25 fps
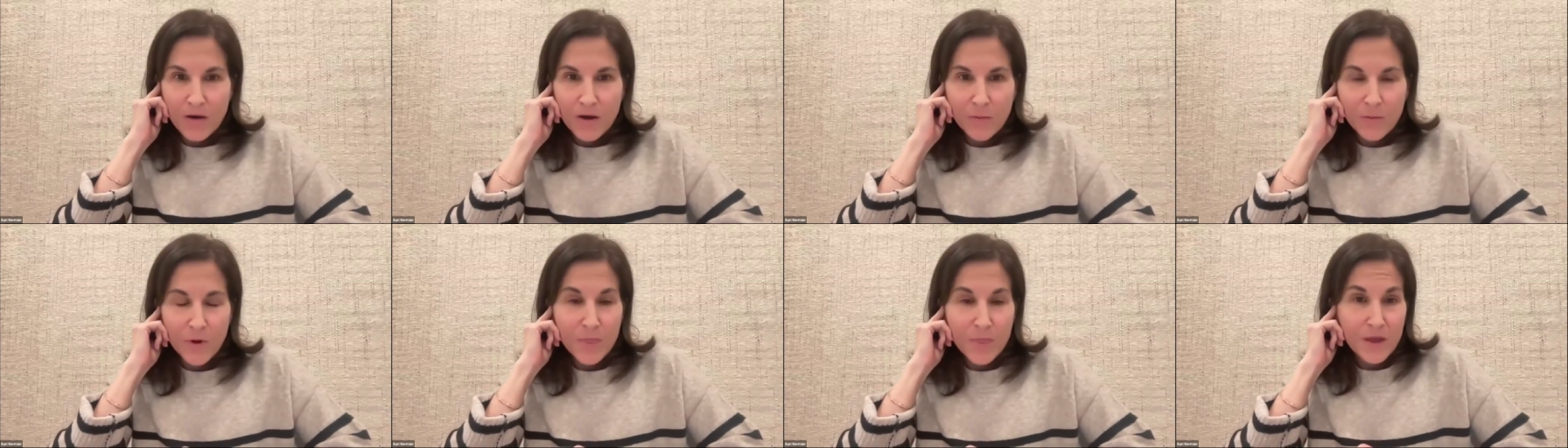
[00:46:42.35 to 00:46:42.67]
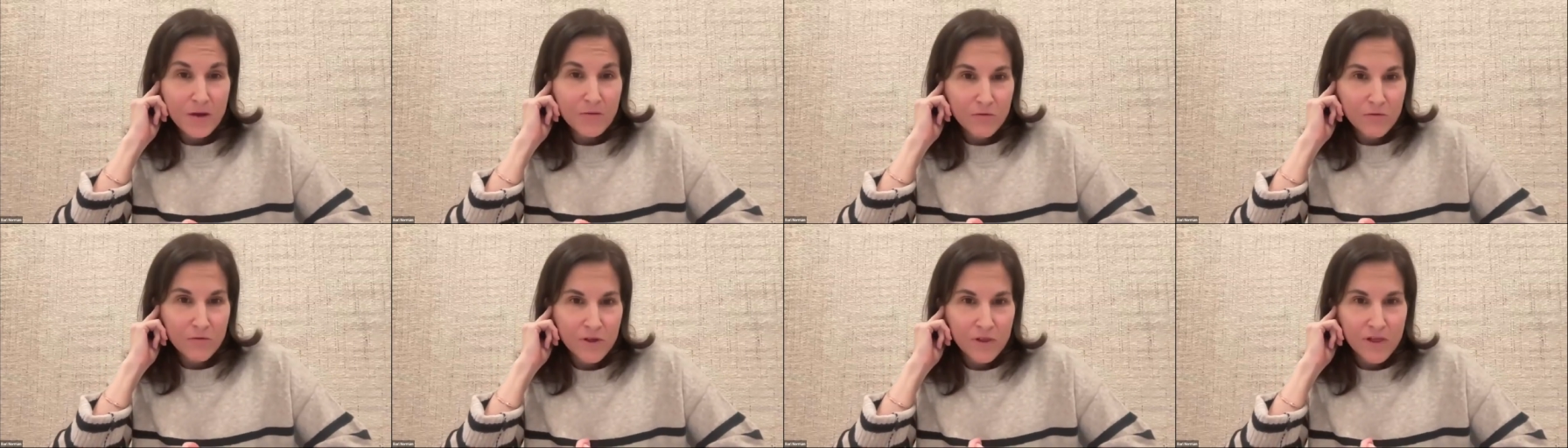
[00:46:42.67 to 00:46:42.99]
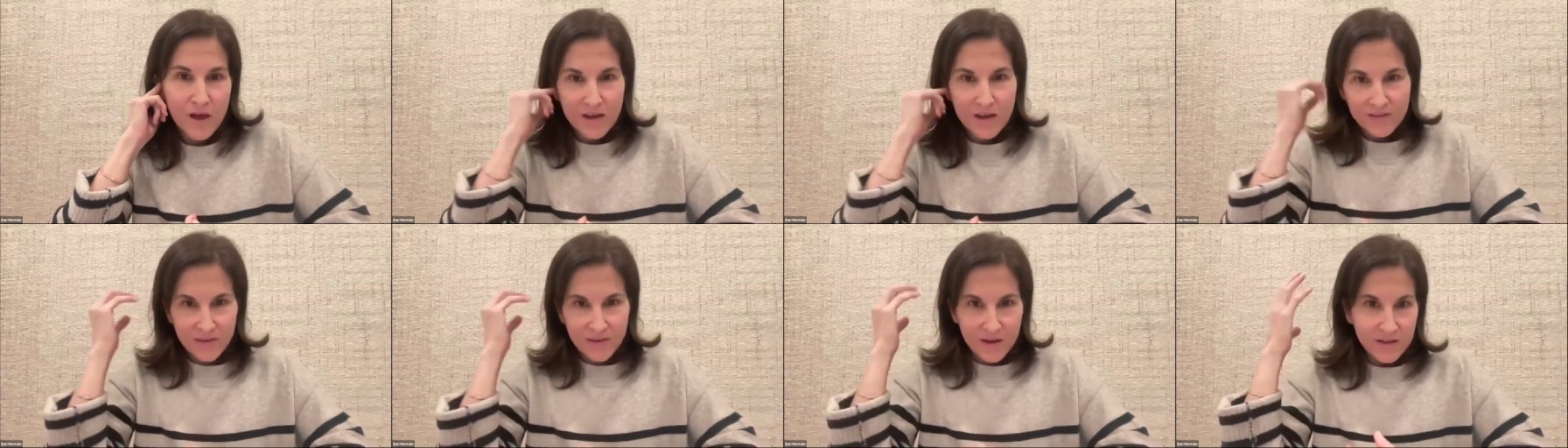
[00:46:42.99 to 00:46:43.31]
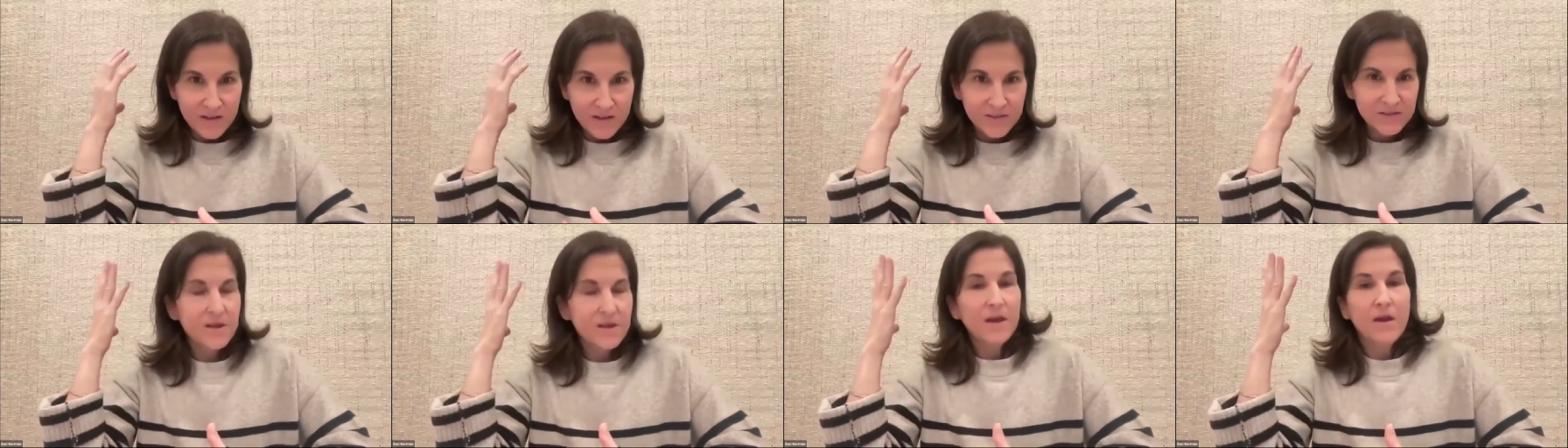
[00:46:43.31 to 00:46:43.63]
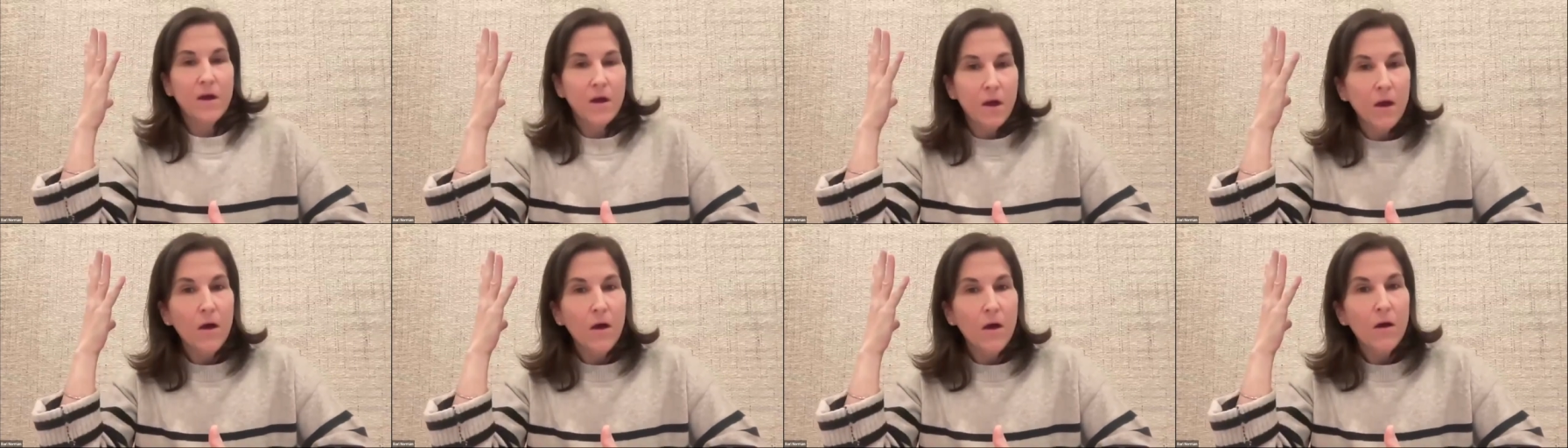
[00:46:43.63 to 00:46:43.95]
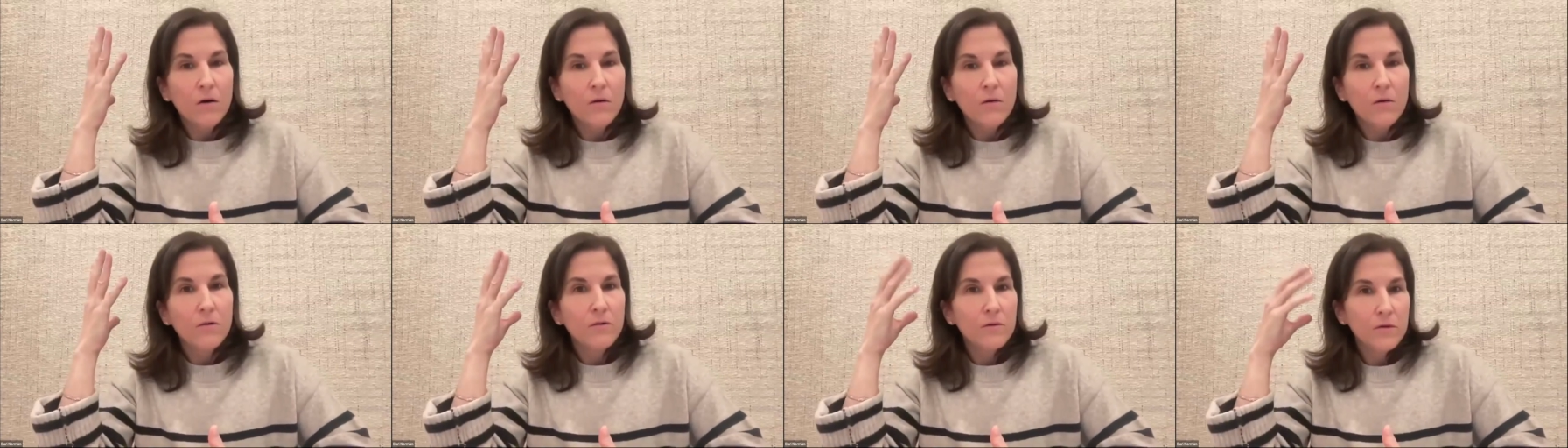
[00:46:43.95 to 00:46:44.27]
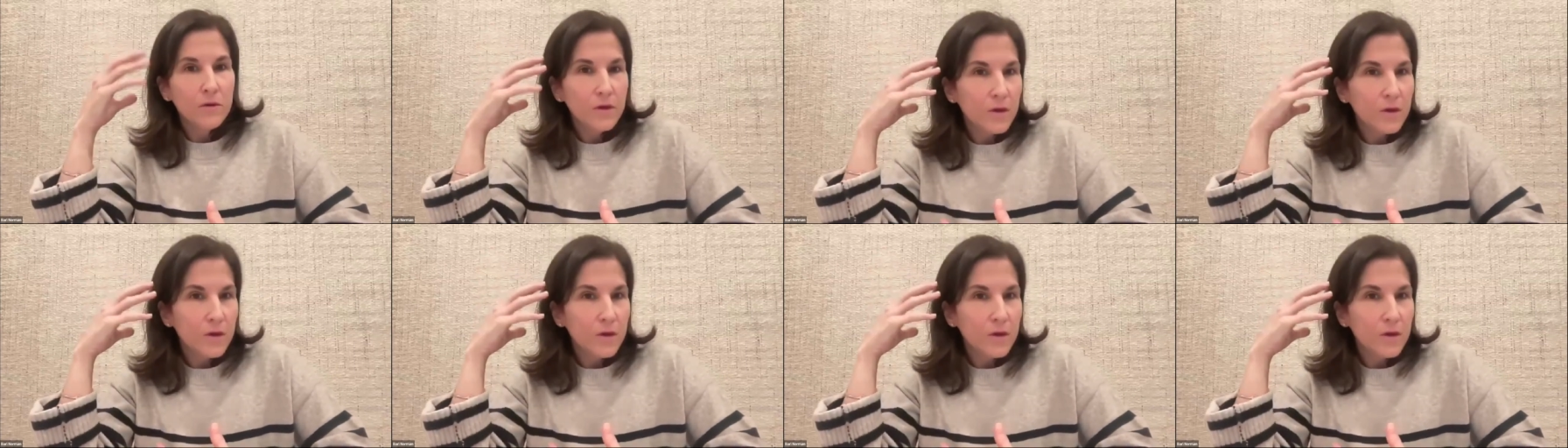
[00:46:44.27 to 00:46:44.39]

And when they realize that, it's like, oh,